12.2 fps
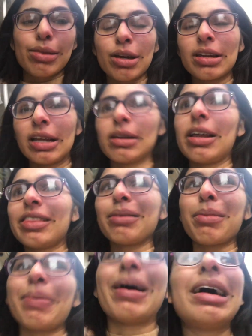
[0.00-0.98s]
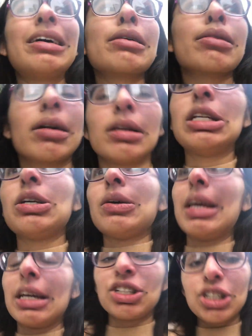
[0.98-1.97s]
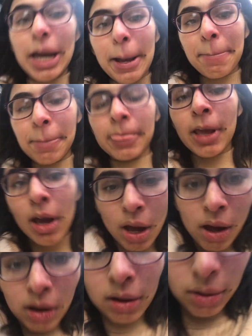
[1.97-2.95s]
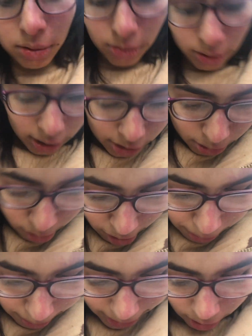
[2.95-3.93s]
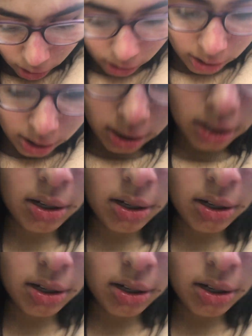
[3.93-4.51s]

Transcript: was good. And I think my parents are gonna do it next year. I don't know where I put my card.